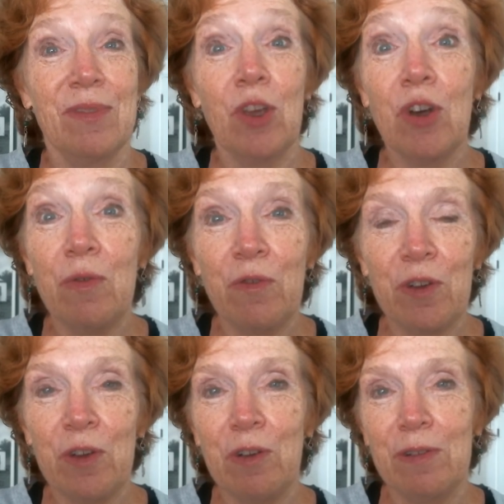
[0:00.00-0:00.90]
good
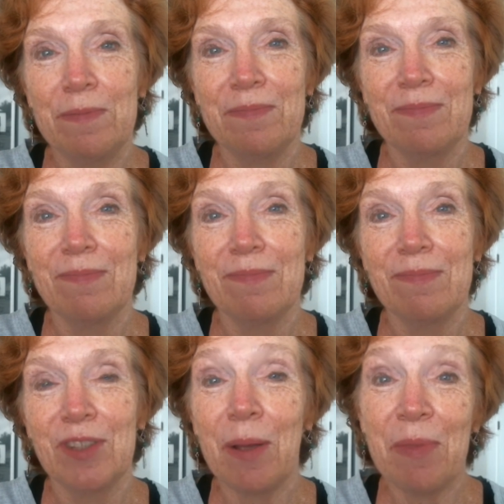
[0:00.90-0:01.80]
food,
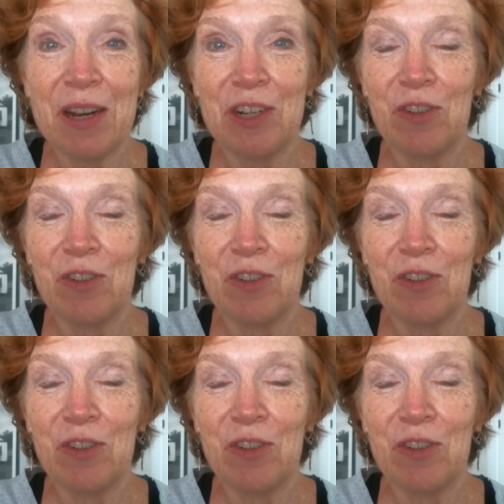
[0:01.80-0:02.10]
something to